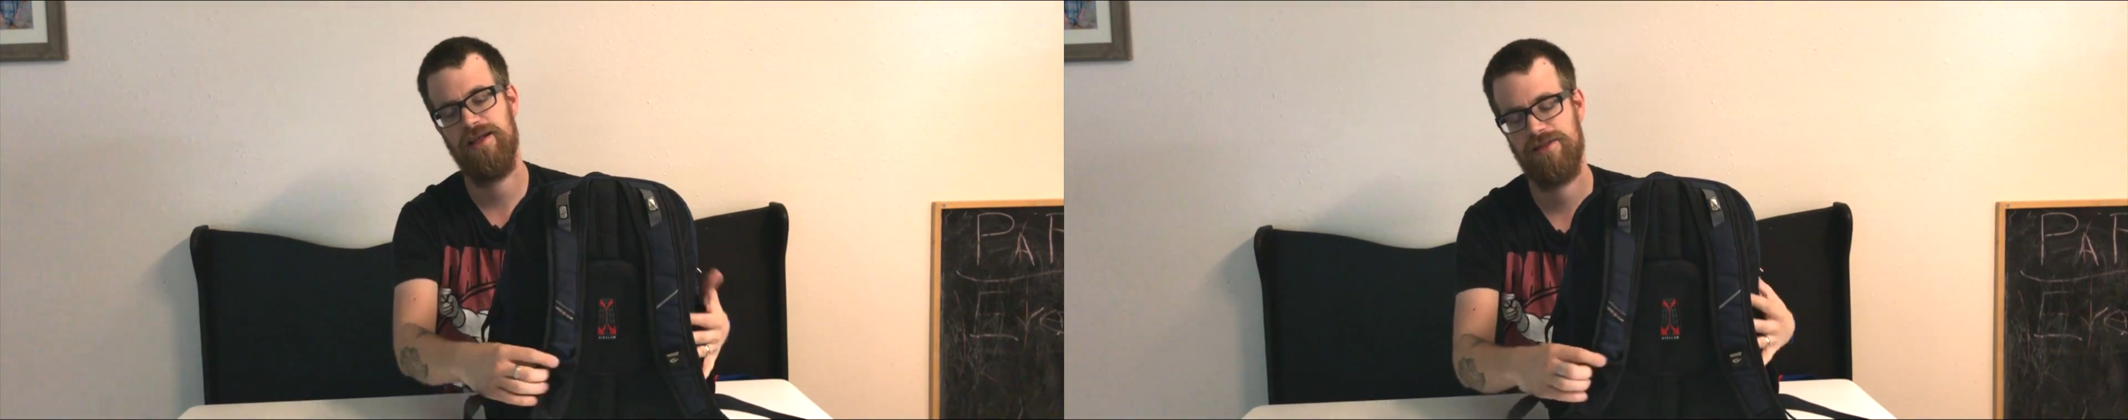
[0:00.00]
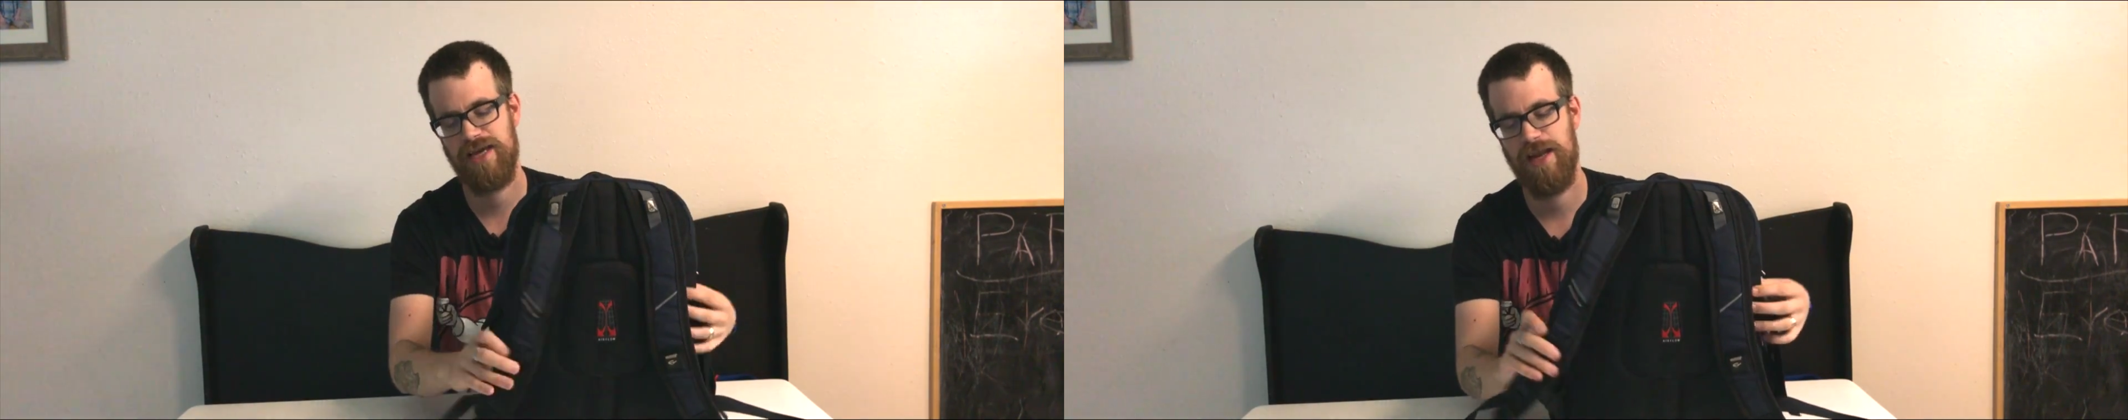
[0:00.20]

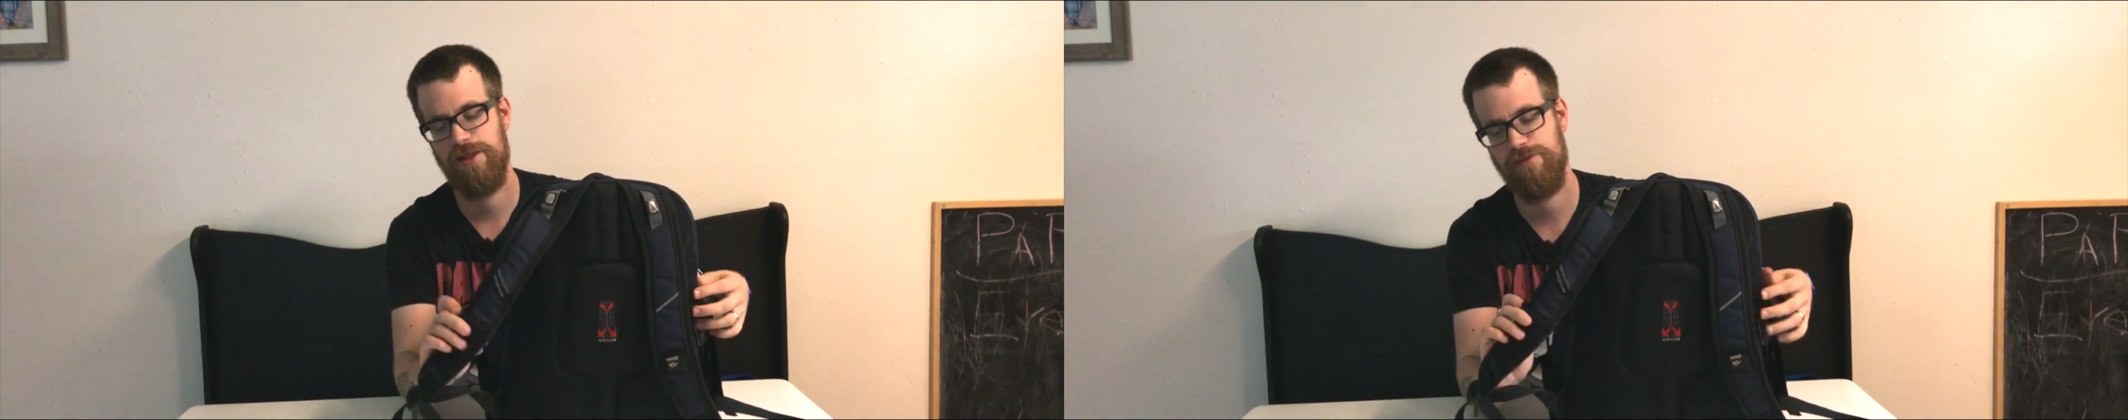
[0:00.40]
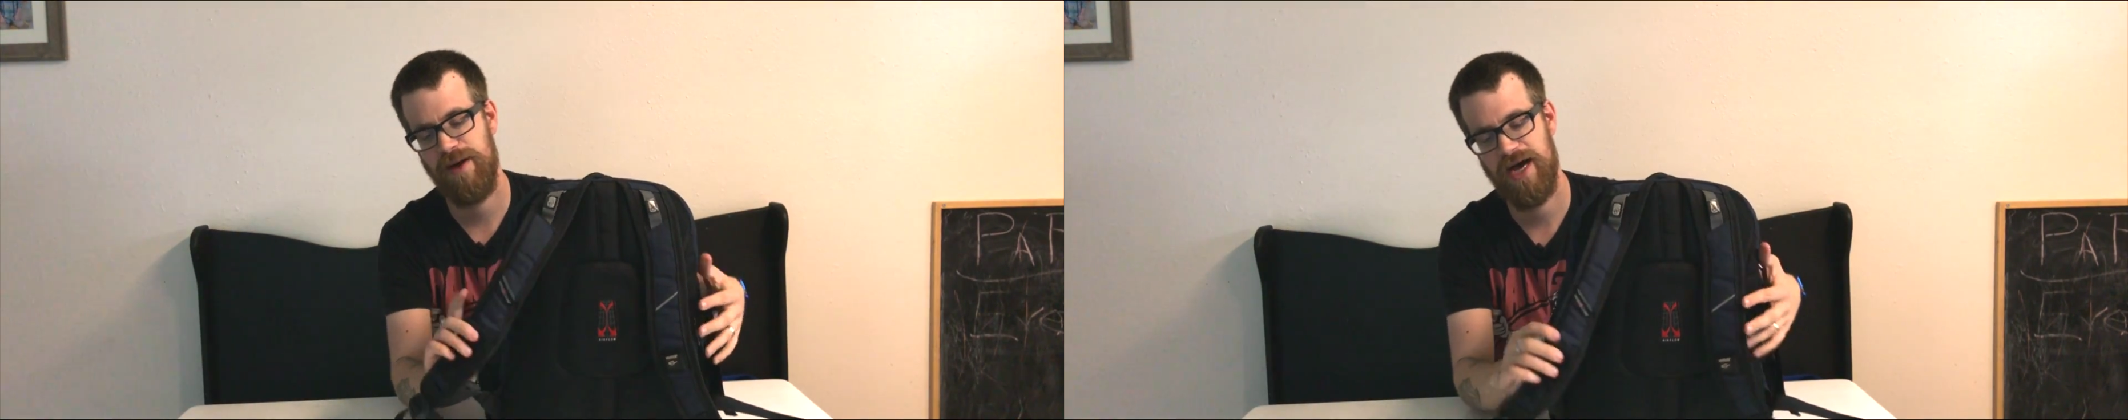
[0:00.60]
It's got a
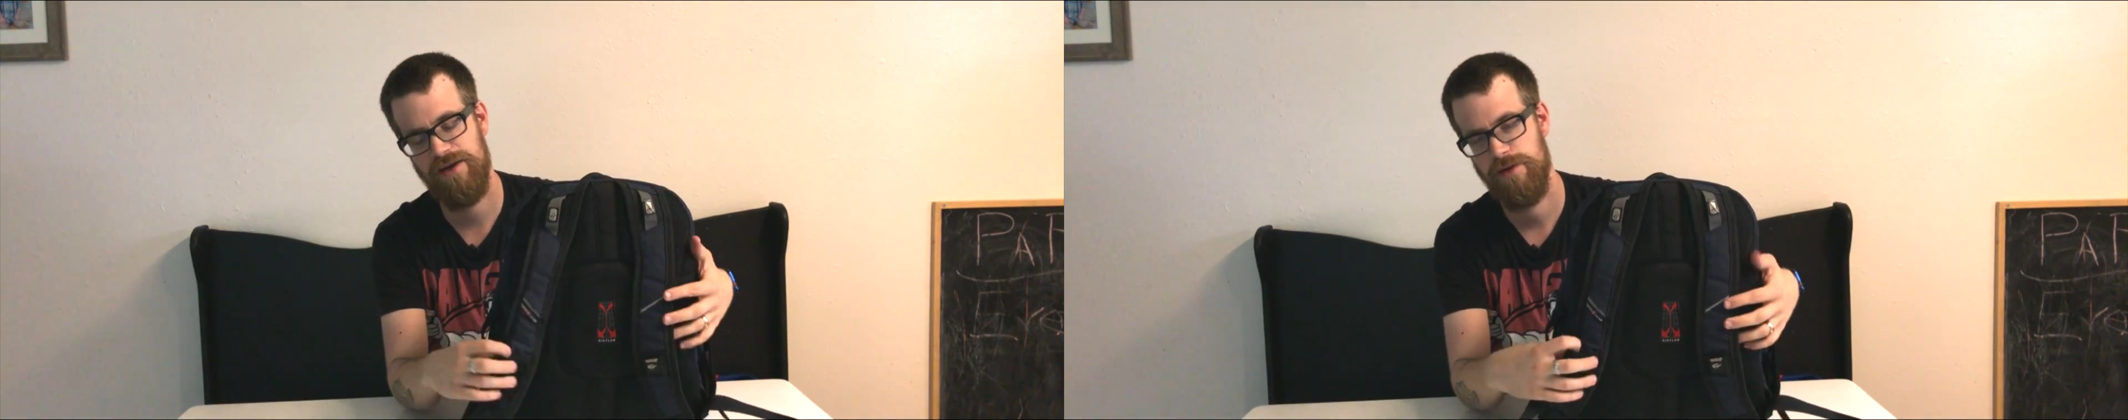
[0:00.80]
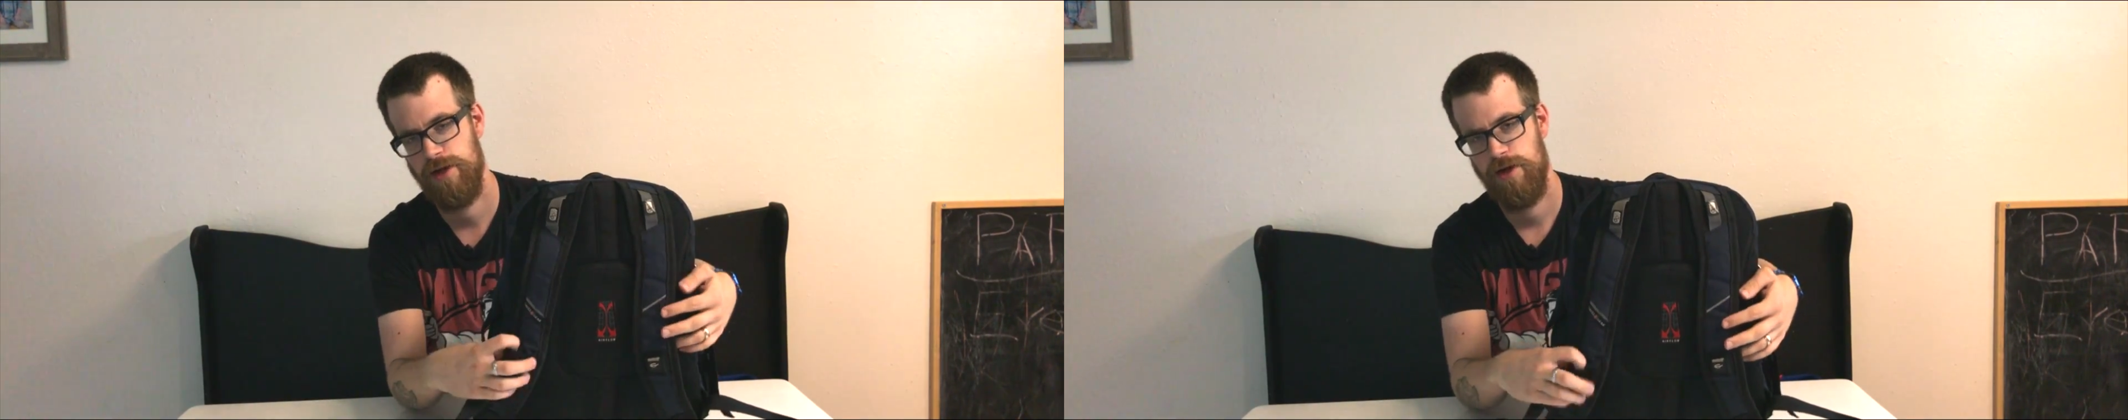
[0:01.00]
spot
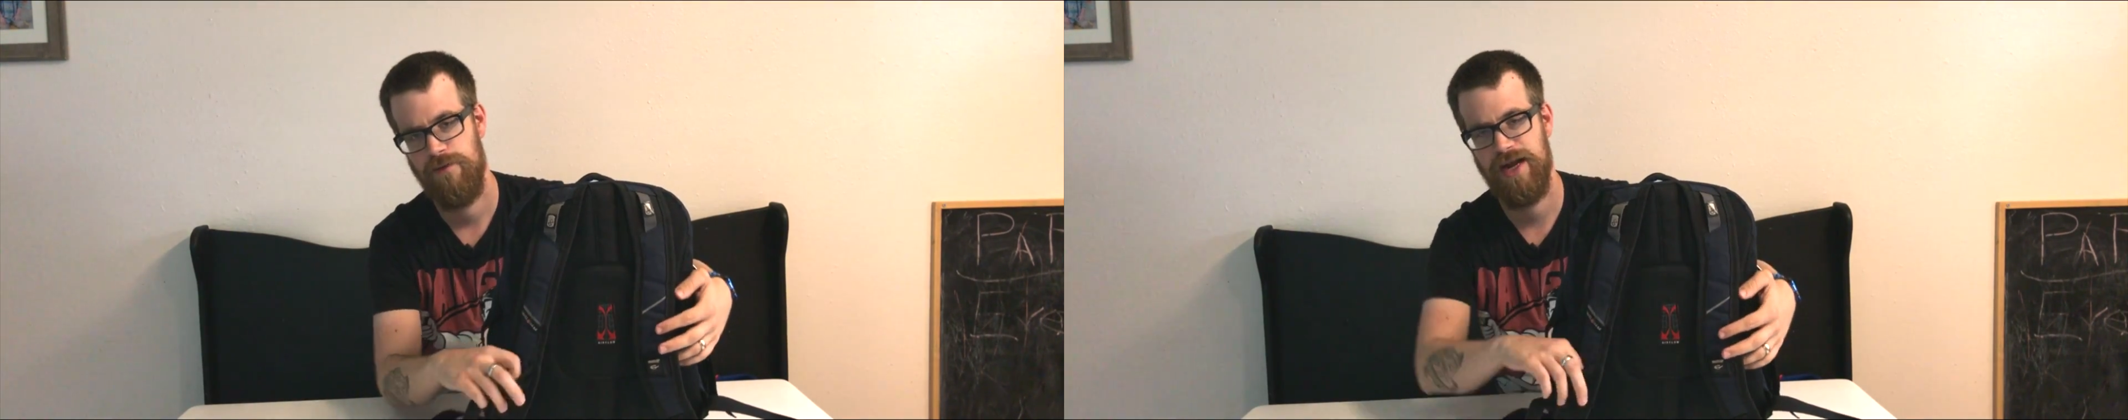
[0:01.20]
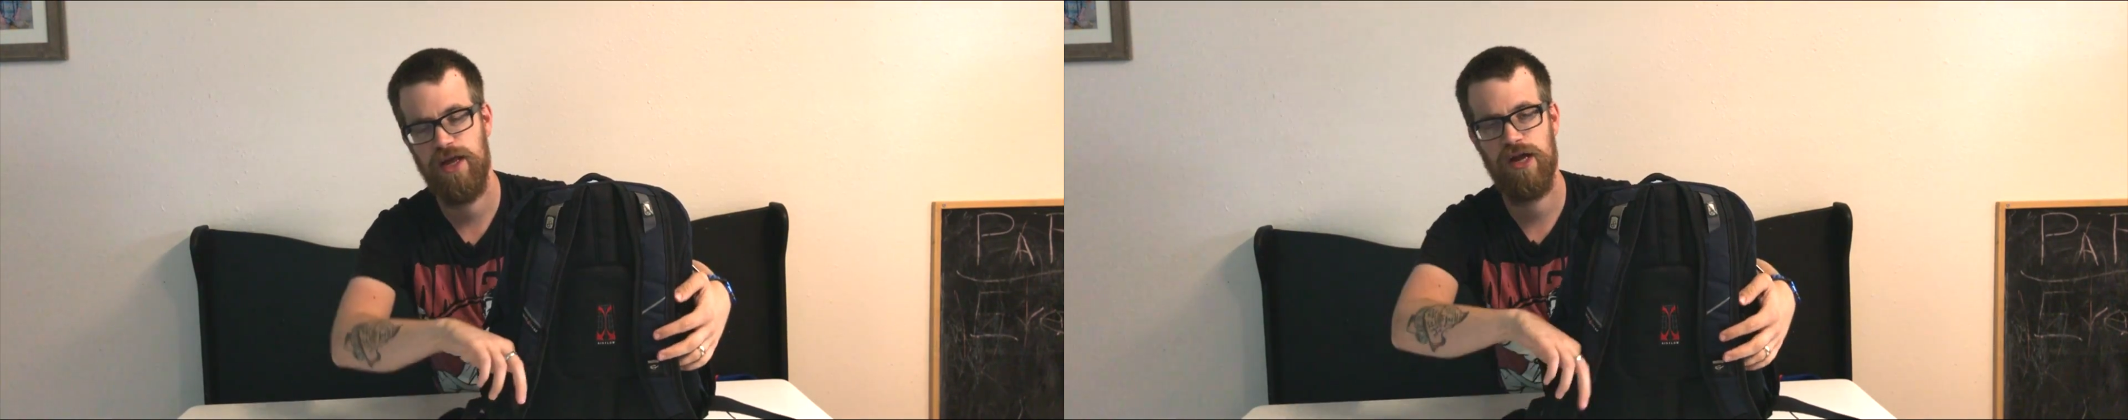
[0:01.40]

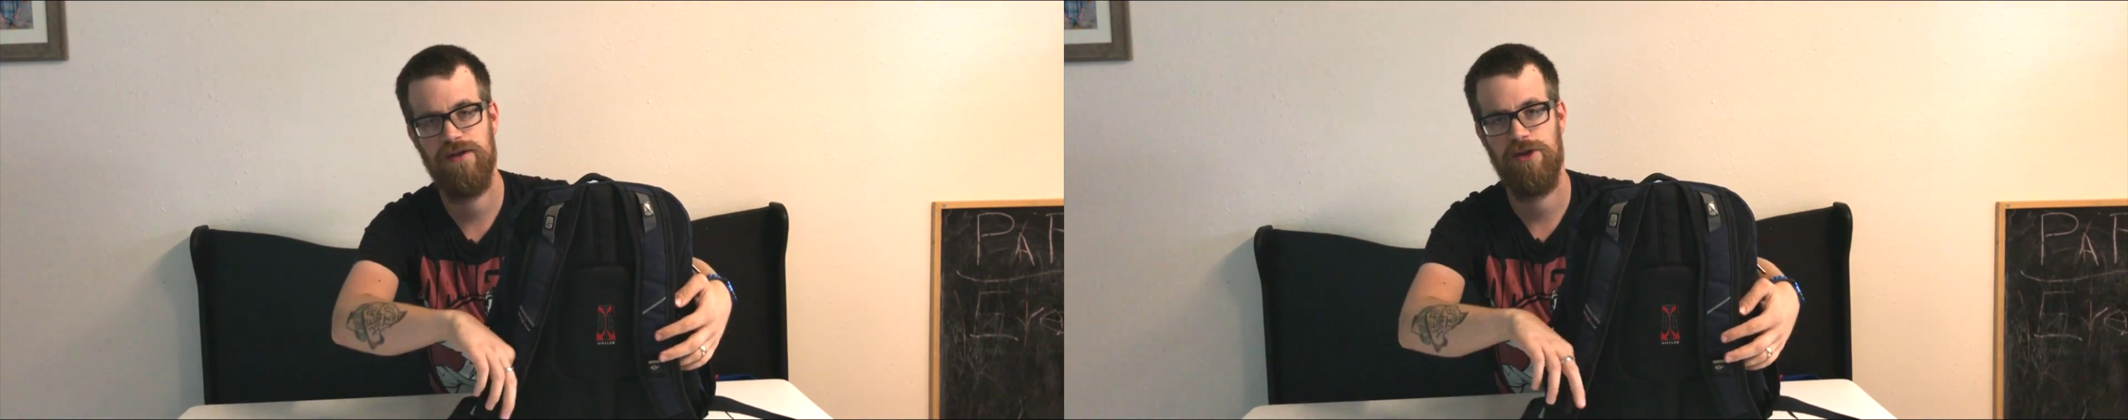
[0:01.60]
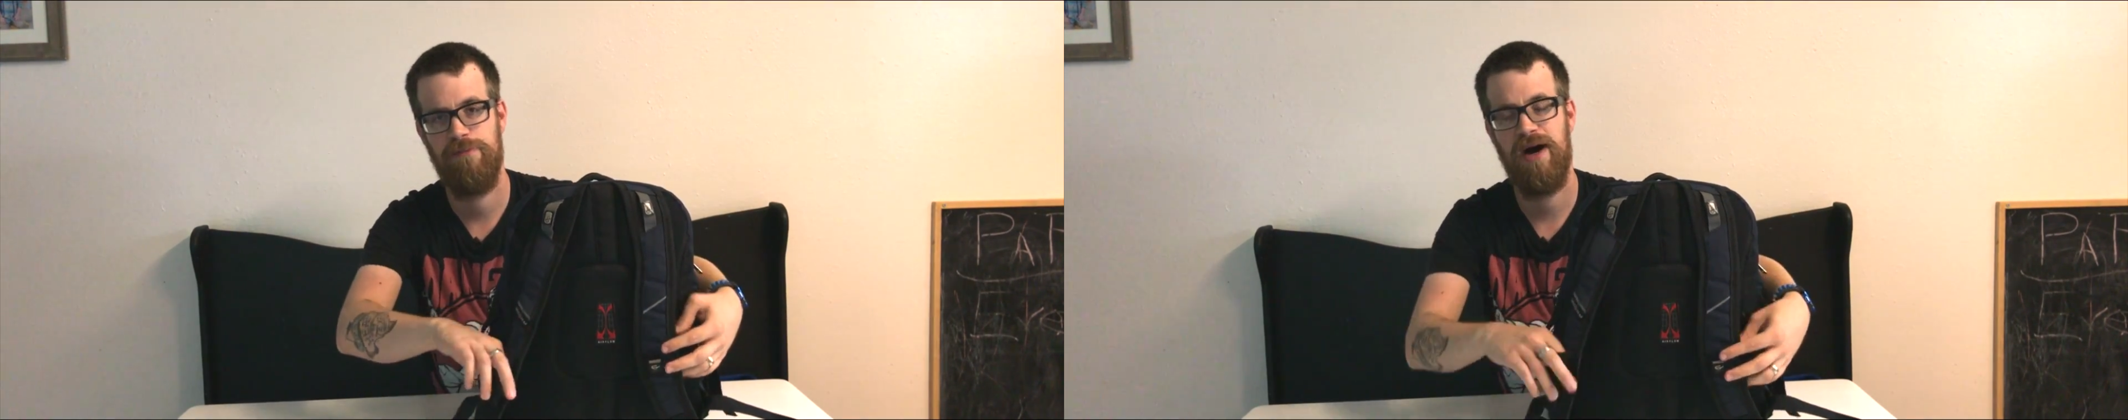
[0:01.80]
right here, a
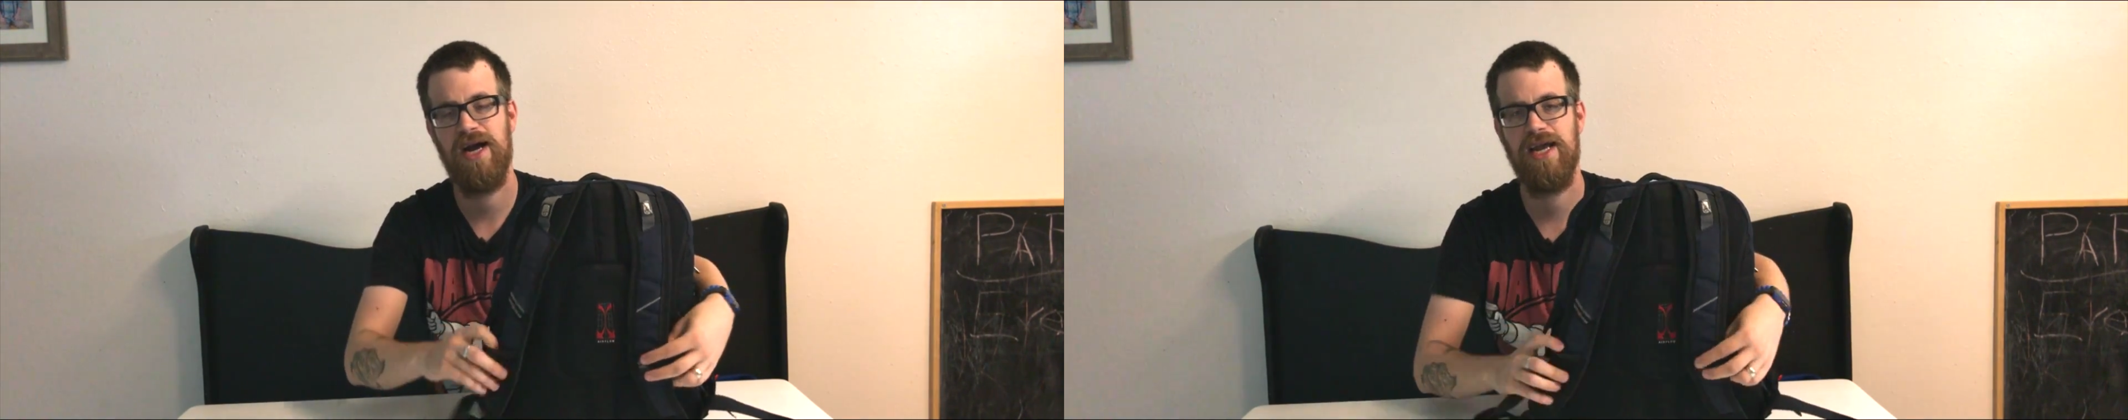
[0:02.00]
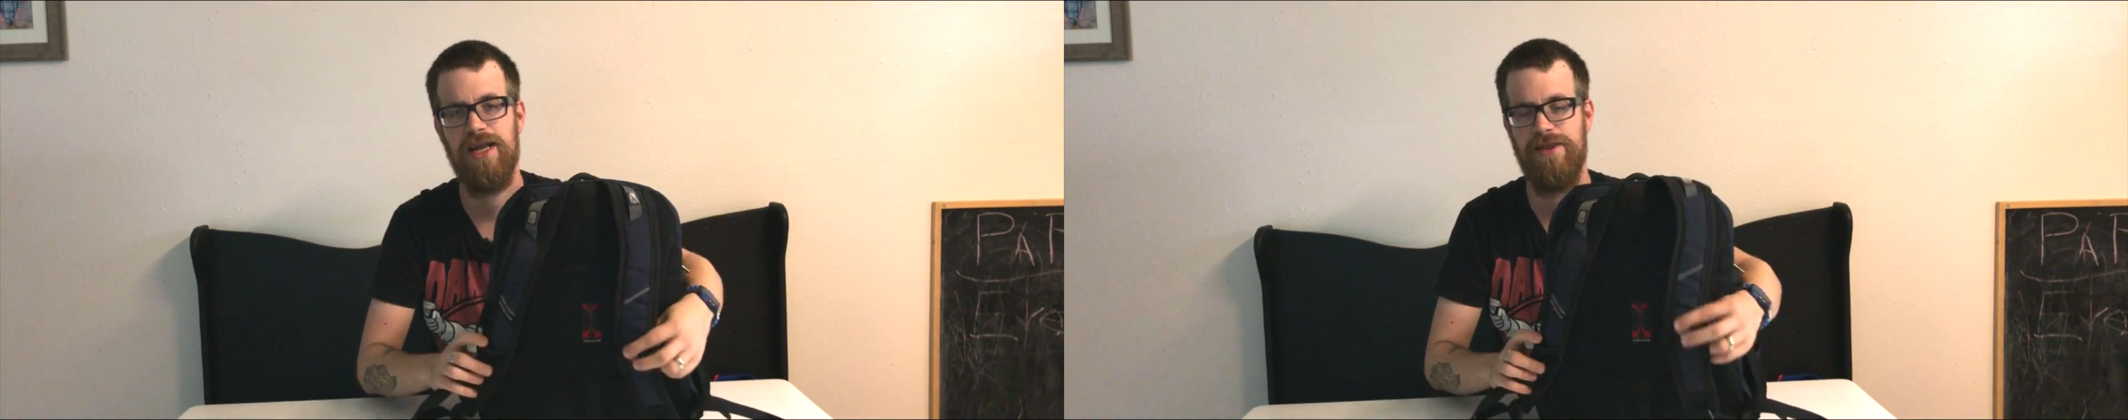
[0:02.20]
little pocket,